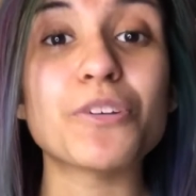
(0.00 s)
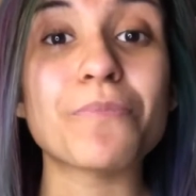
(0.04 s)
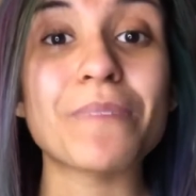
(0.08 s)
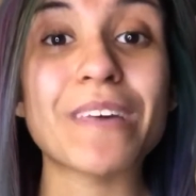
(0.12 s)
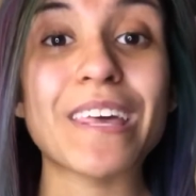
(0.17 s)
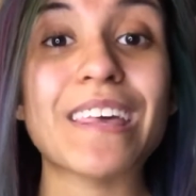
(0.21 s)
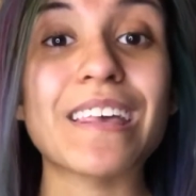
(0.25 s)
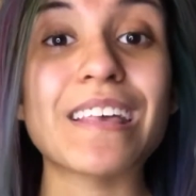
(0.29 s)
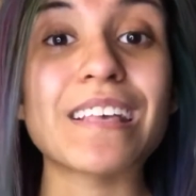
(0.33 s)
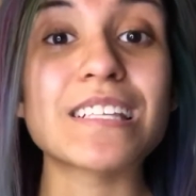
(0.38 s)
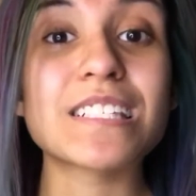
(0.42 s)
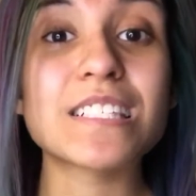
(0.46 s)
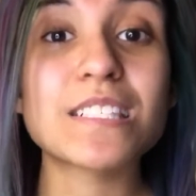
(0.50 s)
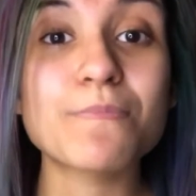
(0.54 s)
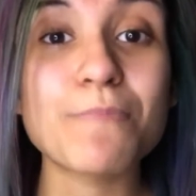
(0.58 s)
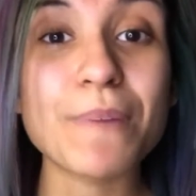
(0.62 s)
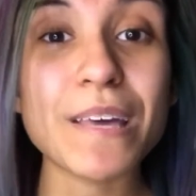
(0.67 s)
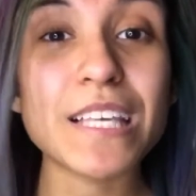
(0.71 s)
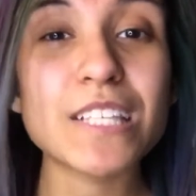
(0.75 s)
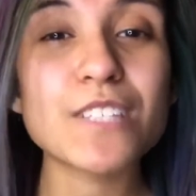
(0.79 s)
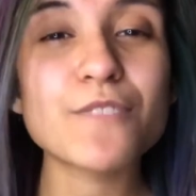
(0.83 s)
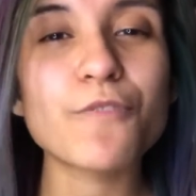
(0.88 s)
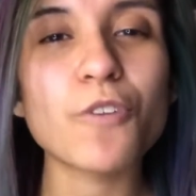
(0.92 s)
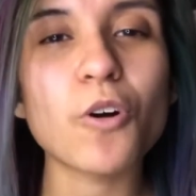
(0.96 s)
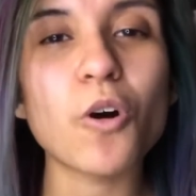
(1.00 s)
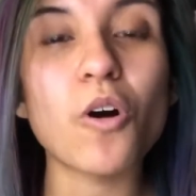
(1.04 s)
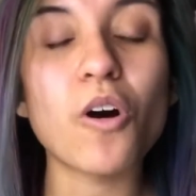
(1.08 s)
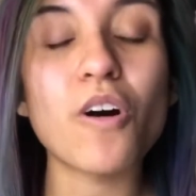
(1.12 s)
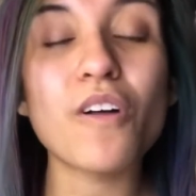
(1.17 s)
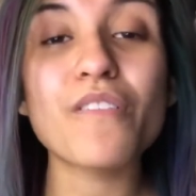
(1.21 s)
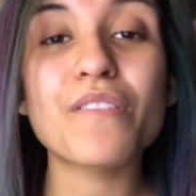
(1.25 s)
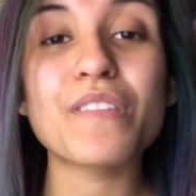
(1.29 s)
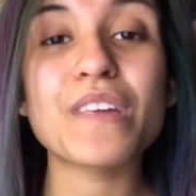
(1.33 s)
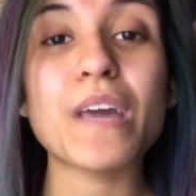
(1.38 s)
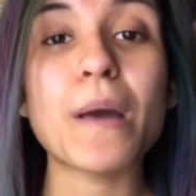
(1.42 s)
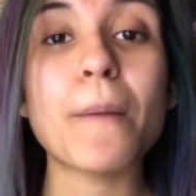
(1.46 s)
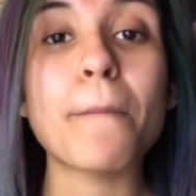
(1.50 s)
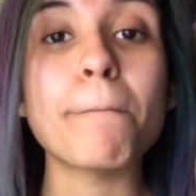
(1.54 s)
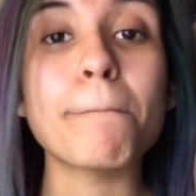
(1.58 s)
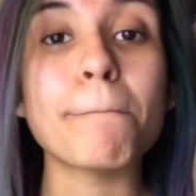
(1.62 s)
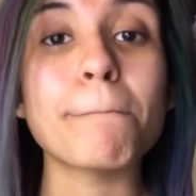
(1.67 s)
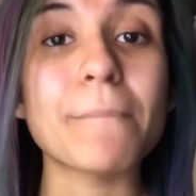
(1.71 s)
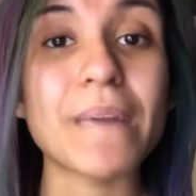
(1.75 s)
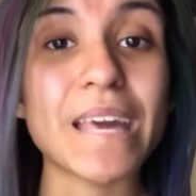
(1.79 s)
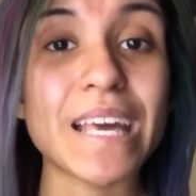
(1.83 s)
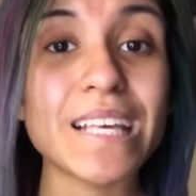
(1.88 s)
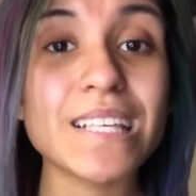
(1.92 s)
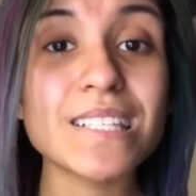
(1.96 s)
making space for all the
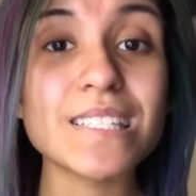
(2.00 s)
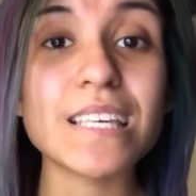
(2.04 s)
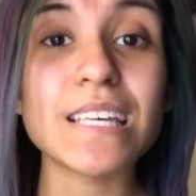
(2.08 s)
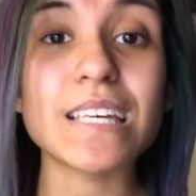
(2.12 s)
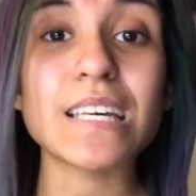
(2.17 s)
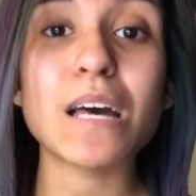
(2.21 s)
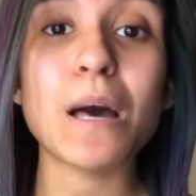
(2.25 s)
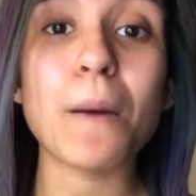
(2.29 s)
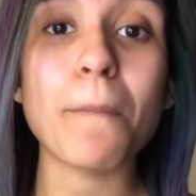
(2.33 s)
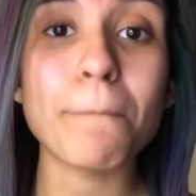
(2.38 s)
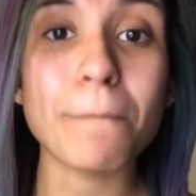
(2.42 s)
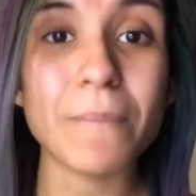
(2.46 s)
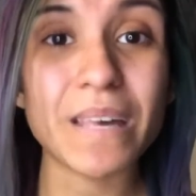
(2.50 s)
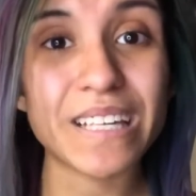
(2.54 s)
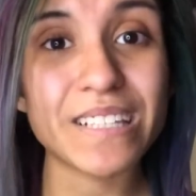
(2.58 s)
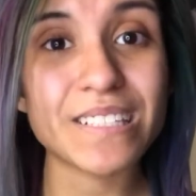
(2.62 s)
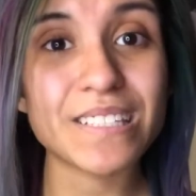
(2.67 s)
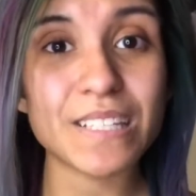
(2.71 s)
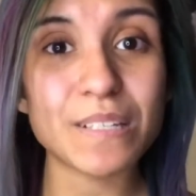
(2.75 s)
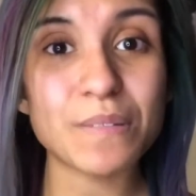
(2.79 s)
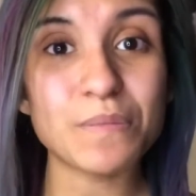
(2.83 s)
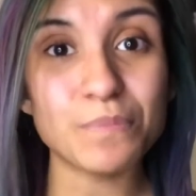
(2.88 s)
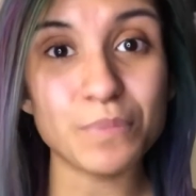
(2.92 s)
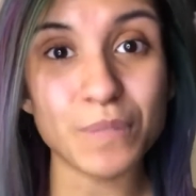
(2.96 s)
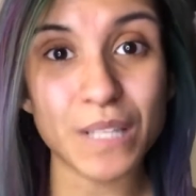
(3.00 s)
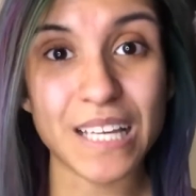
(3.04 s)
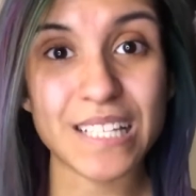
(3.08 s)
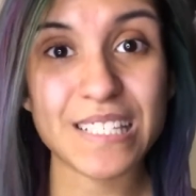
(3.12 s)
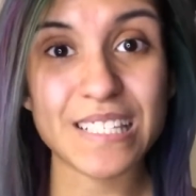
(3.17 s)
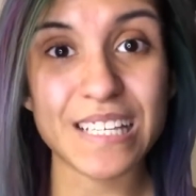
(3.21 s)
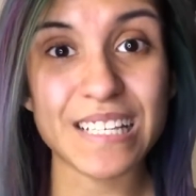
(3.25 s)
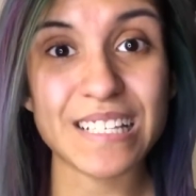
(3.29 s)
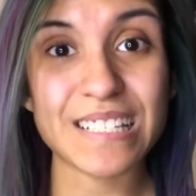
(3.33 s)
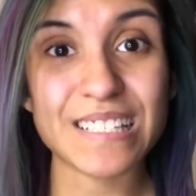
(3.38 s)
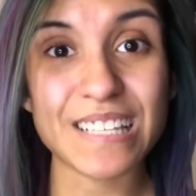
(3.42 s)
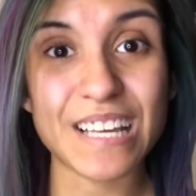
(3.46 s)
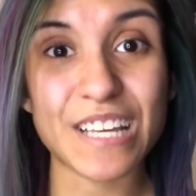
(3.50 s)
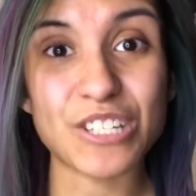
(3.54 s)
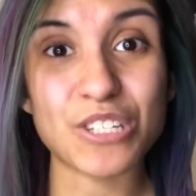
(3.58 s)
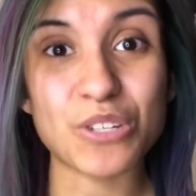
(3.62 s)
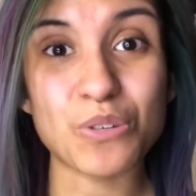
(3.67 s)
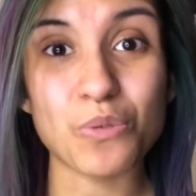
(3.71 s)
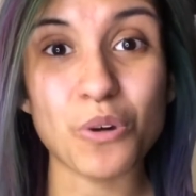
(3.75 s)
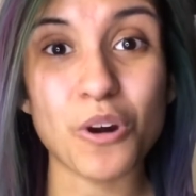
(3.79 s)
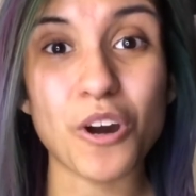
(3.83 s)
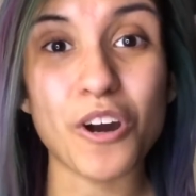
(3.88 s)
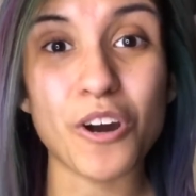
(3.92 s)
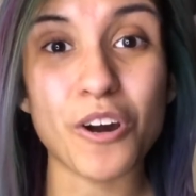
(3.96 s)
amazing, amazing blessings that
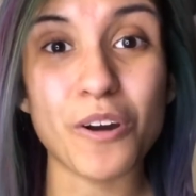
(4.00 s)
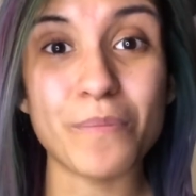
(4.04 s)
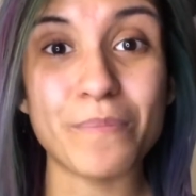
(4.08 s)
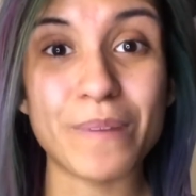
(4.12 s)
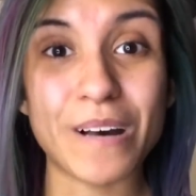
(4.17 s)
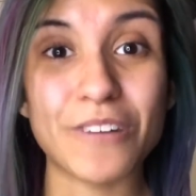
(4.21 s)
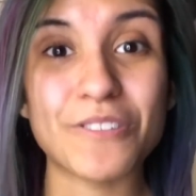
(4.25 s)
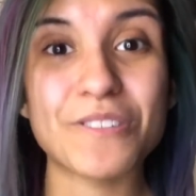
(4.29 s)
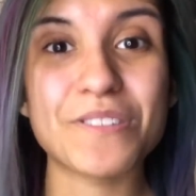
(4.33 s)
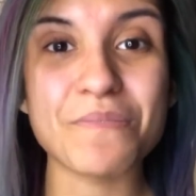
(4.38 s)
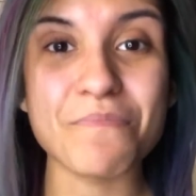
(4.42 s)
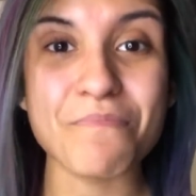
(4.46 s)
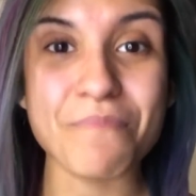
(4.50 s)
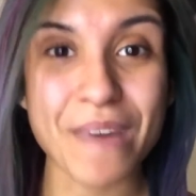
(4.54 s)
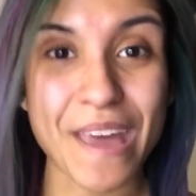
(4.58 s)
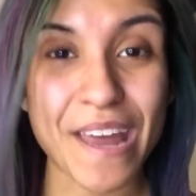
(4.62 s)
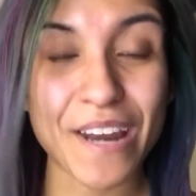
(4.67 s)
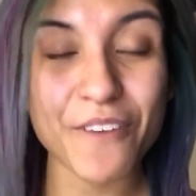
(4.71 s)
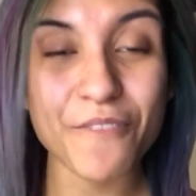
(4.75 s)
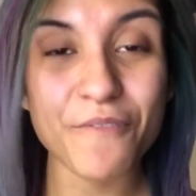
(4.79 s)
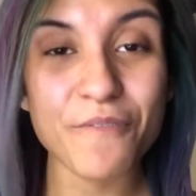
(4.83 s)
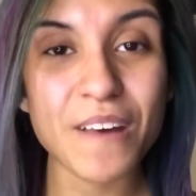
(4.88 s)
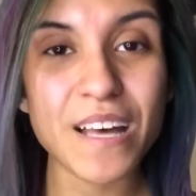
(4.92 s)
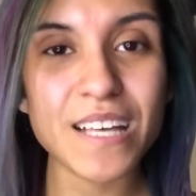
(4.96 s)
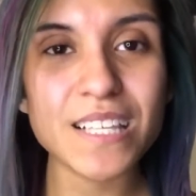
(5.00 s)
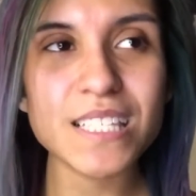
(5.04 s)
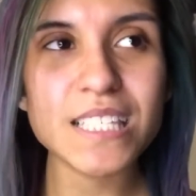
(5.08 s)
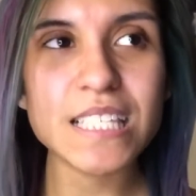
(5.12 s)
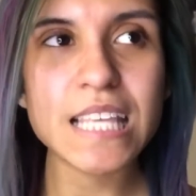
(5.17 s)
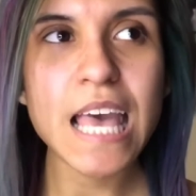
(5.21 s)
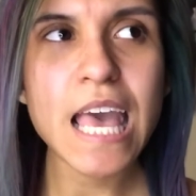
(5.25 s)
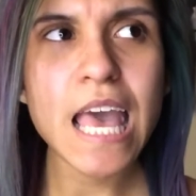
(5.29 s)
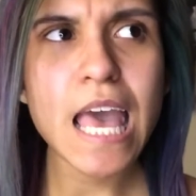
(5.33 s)
you are about to manifest.